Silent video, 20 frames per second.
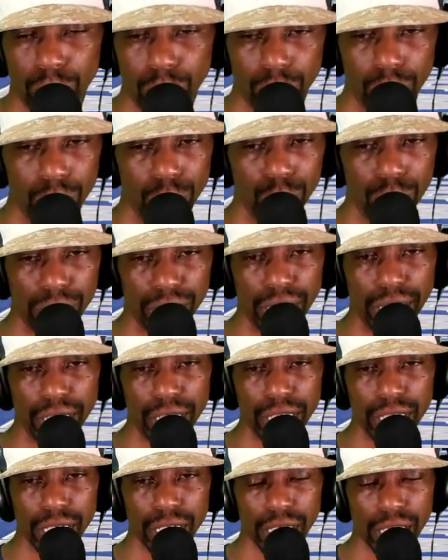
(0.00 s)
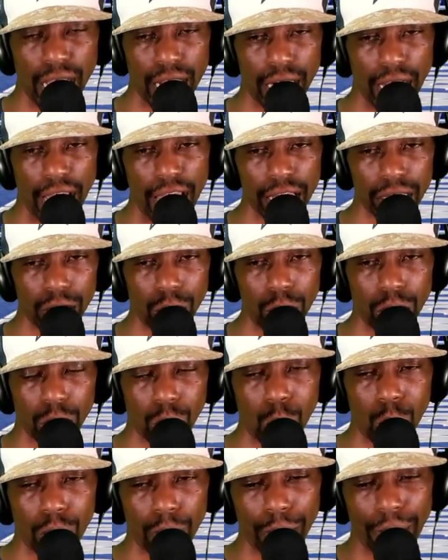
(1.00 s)
You've seen these kind of athletic
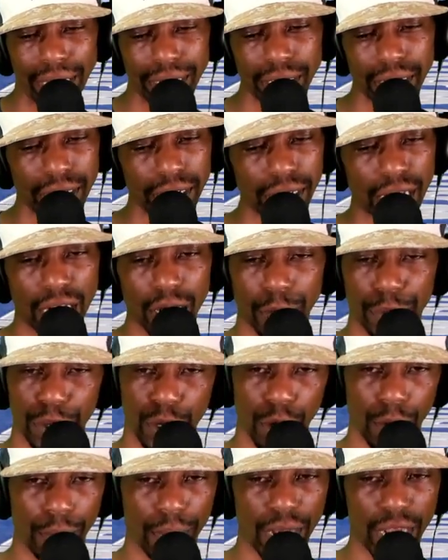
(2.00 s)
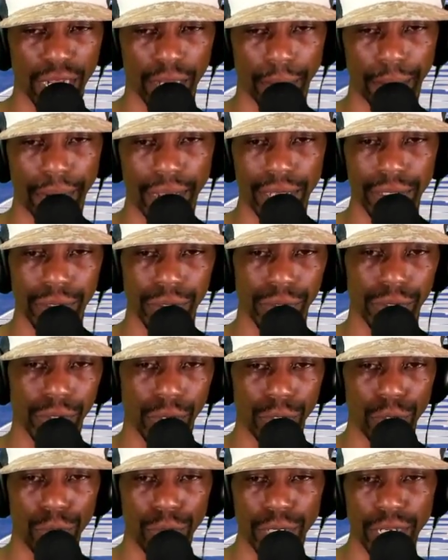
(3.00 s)
quarterbacks. He's not a pure pocket passer, so
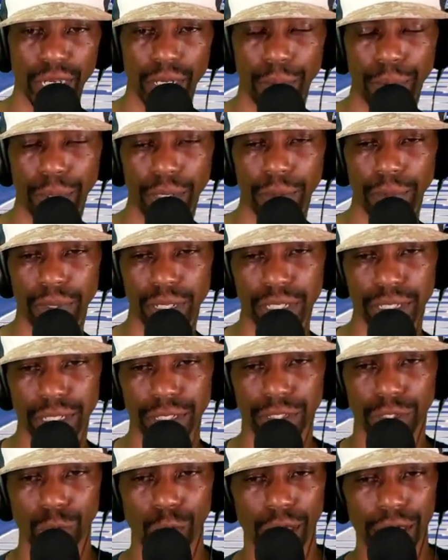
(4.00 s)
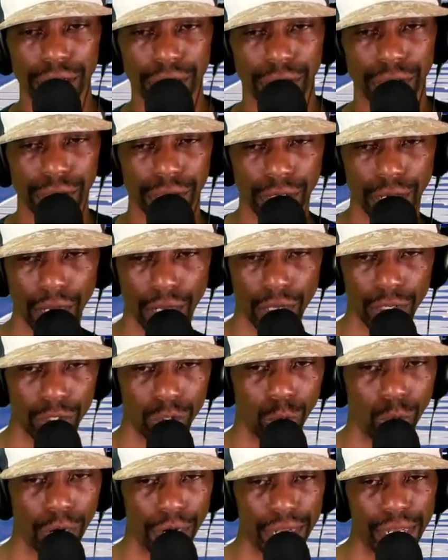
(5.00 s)
you need to put him in situations to
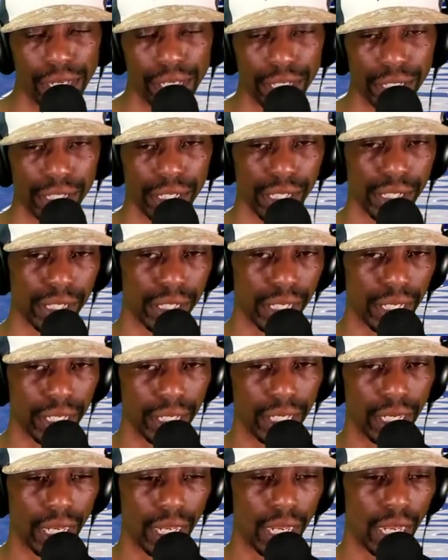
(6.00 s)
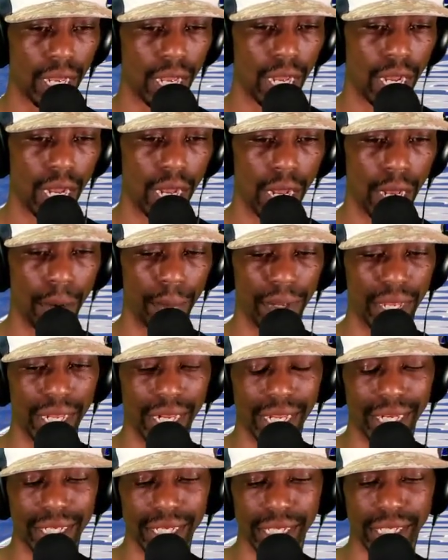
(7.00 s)
where he can succeed. And
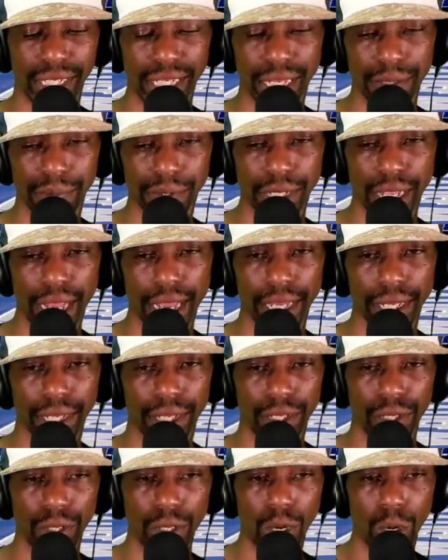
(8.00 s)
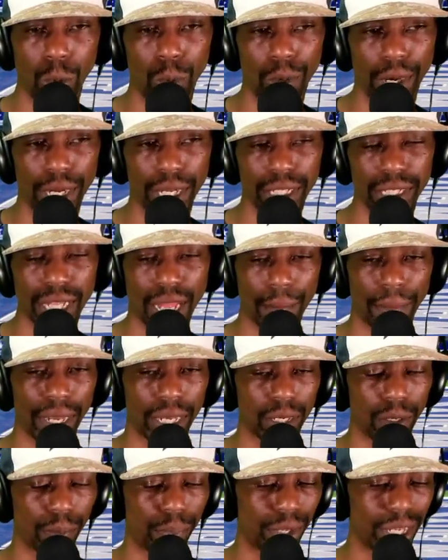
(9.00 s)
it just seems like, you know what, he's not
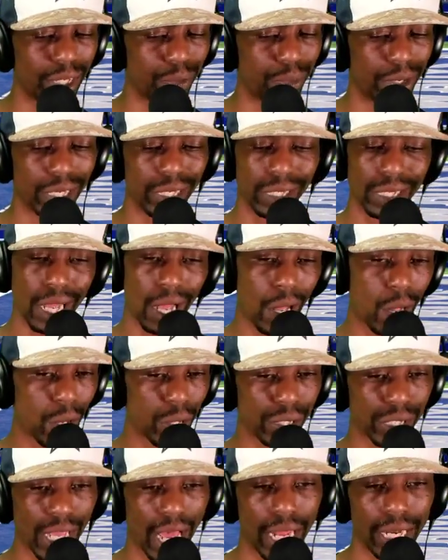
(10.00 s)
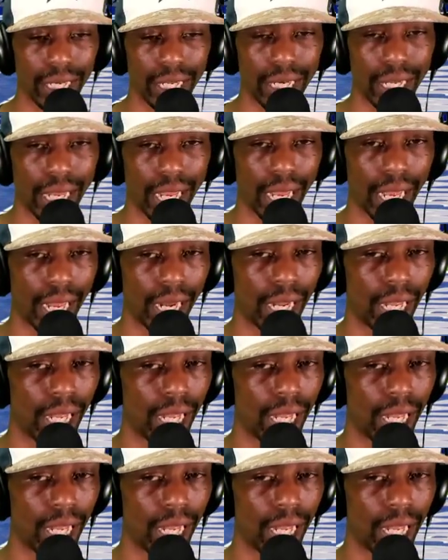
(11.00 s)
making the plays, but it's not all Scott Linehan.